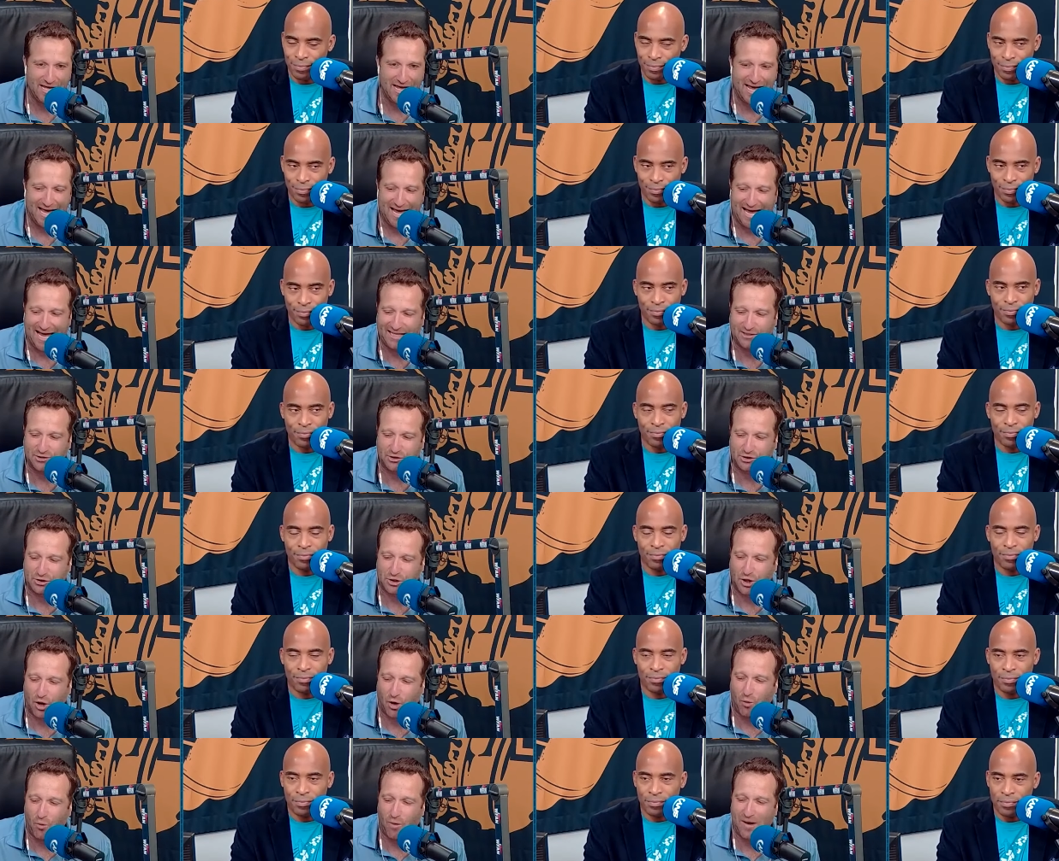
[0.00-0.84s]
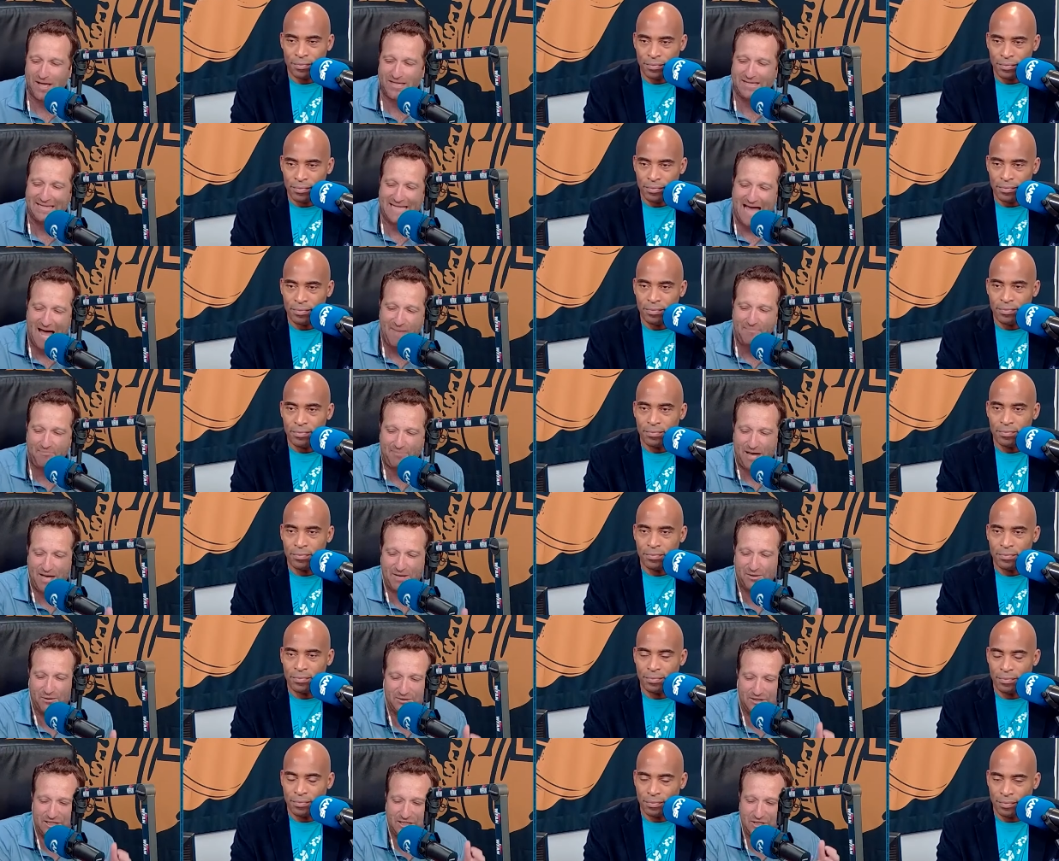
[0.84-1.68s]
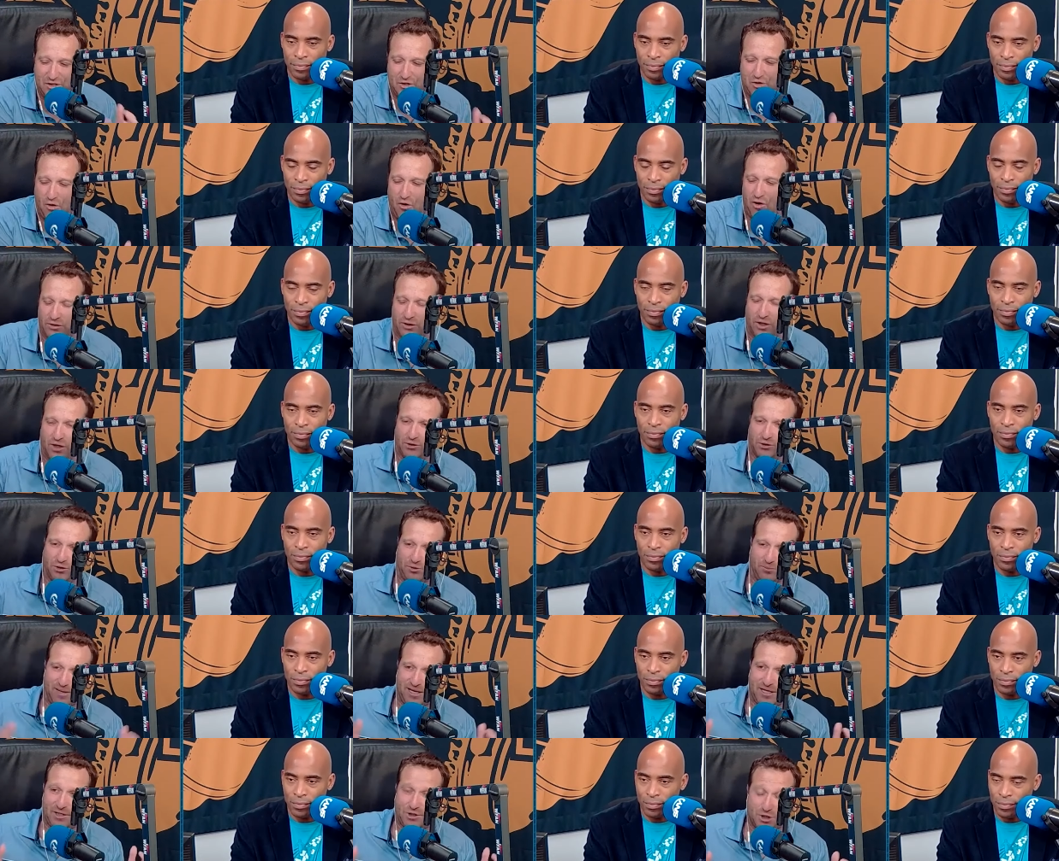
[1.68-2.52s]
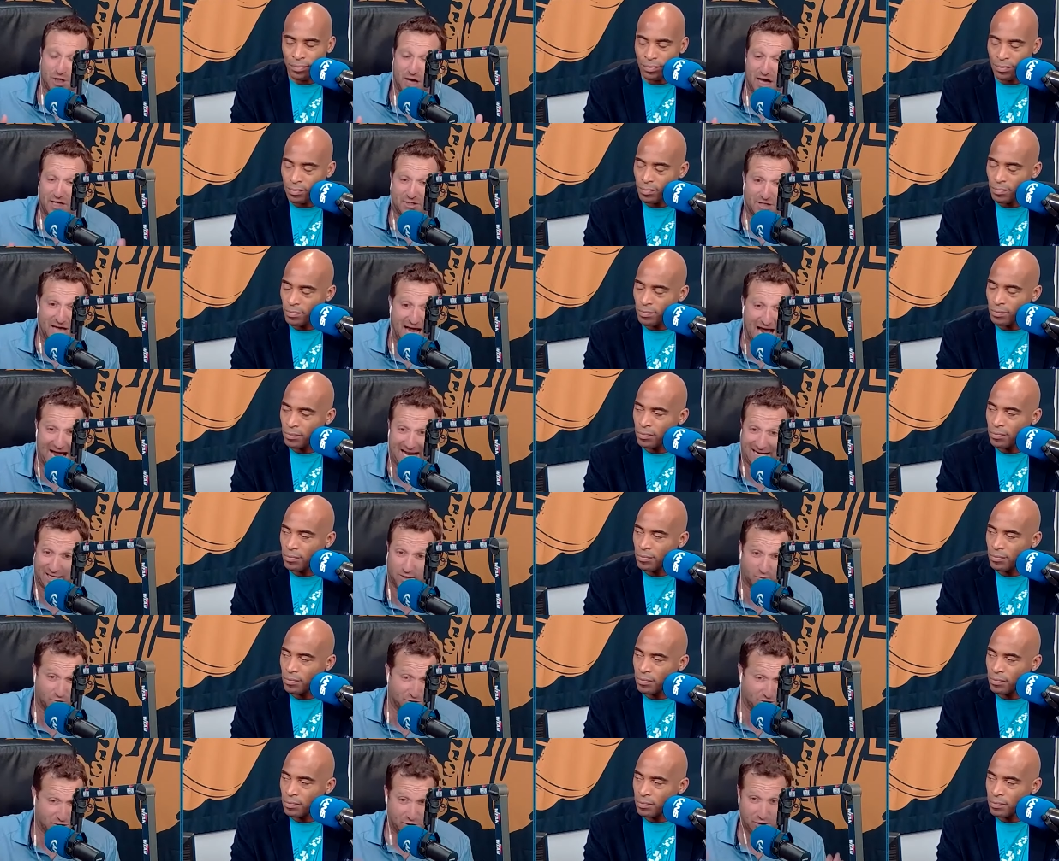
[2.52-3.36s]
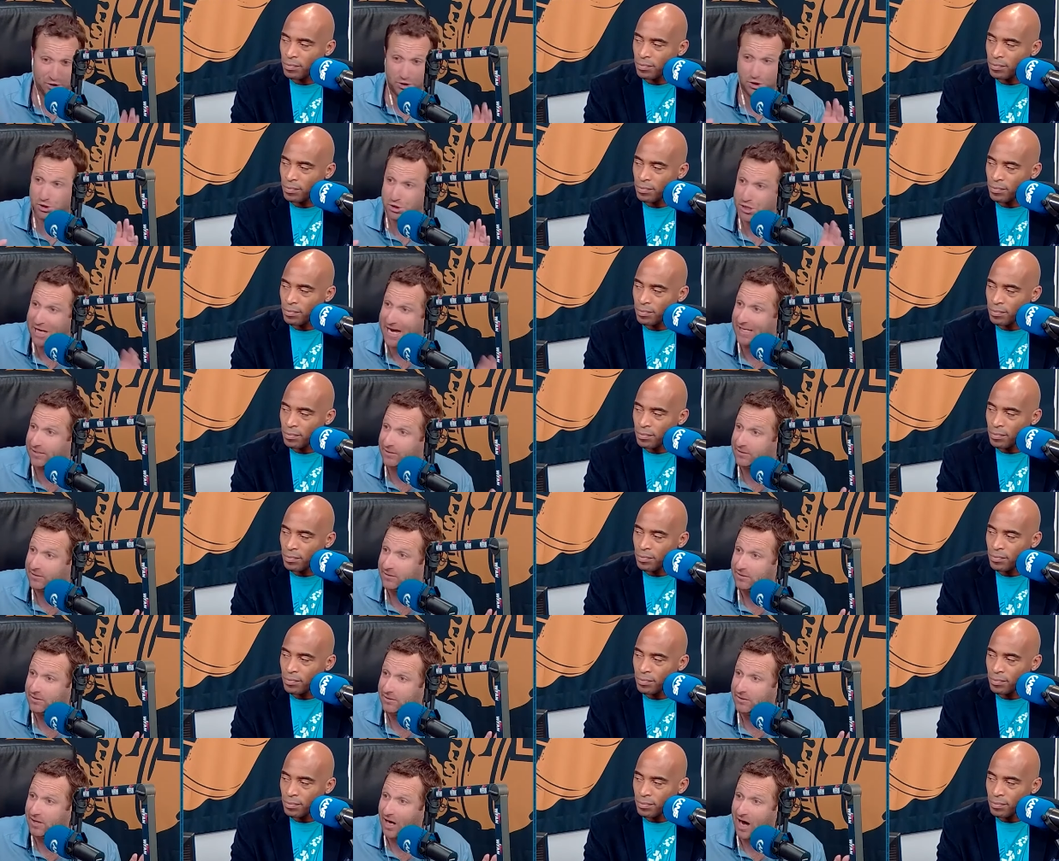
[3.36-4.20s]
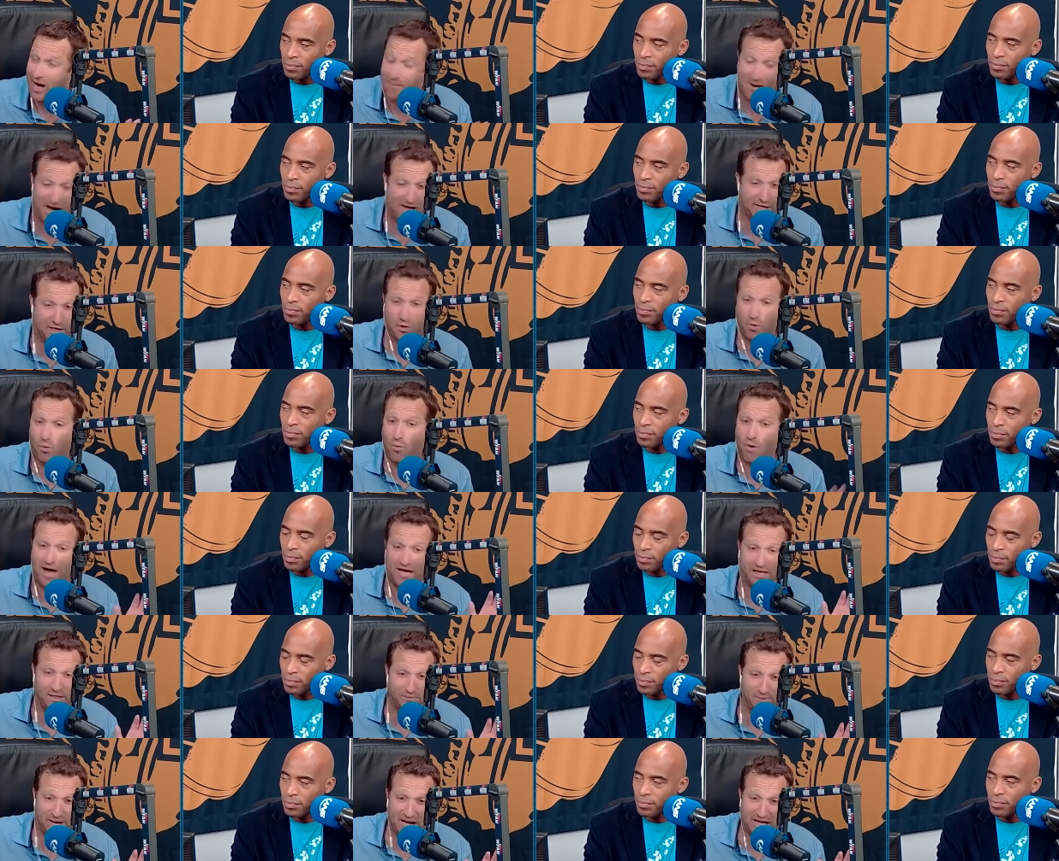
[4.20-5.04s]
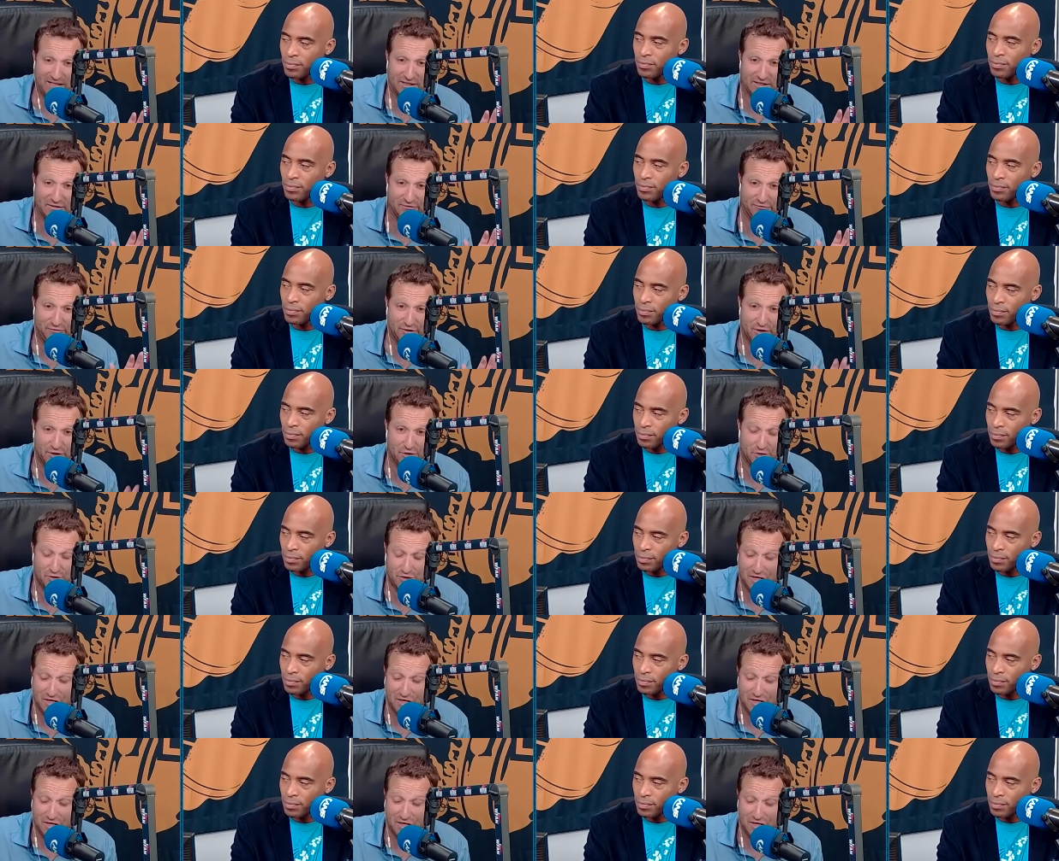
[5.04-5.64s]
Speaker 1: And so when that penalty is called on Jermaine Johnson, and it was legit, I'm not going to whine about the officials.